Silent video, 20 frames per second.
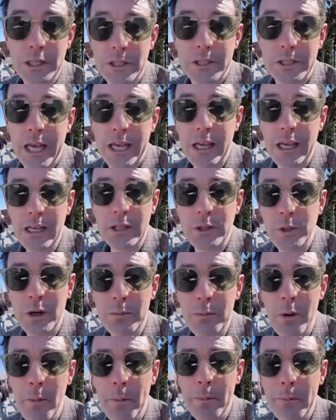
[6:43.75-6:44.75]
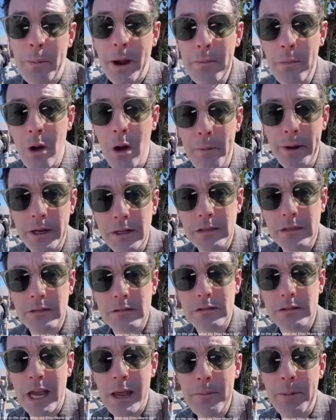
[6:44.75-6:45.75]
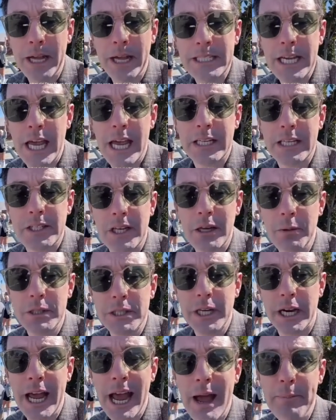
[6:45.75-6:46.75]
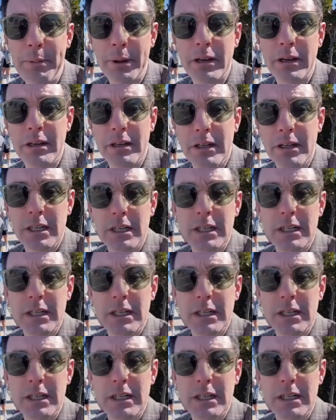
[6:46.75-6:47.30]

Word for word: we're just taking it sort of moment by moment, day by day, seeing what's going to happen.